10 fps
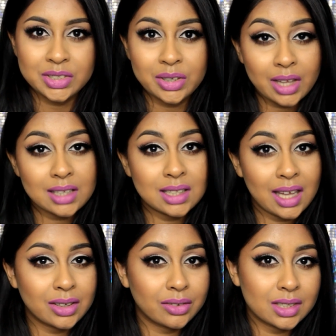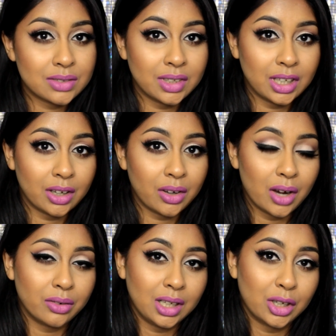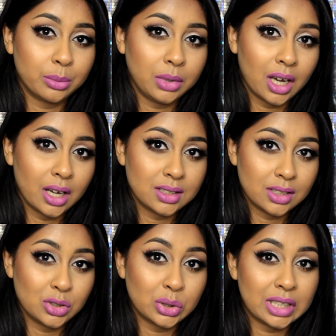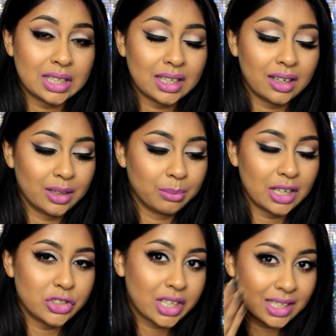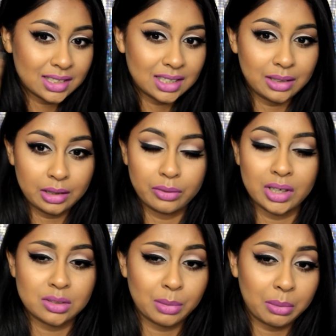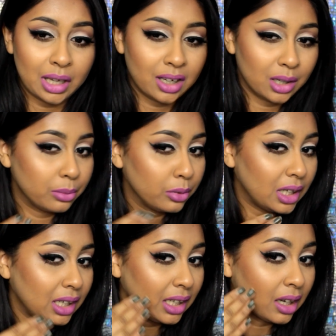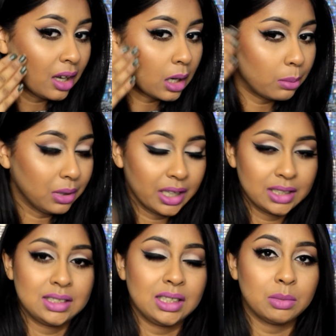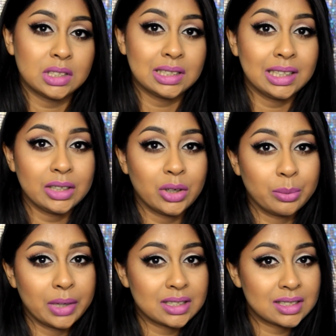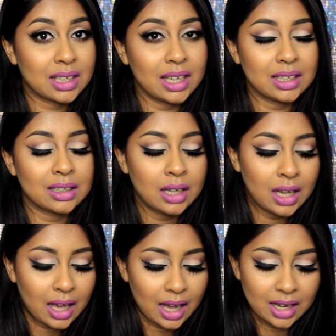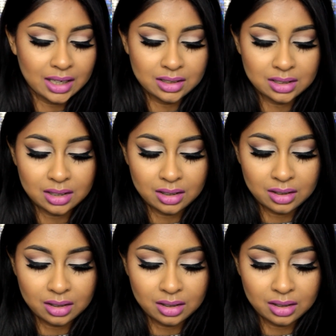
So that's the end of this video. I really hope you guys enjoyed it. Um, as you can see, the rest of my makeup really applied seamlessly on my skin and